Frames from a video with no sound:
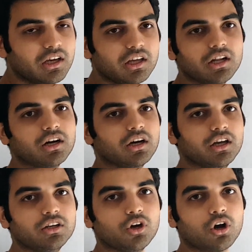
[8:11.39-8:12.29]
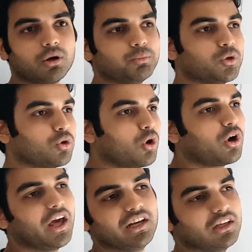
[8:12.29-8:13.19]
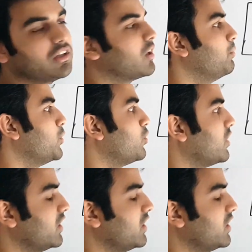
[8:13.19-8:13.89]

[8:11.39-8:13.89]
in your computer or any other computer.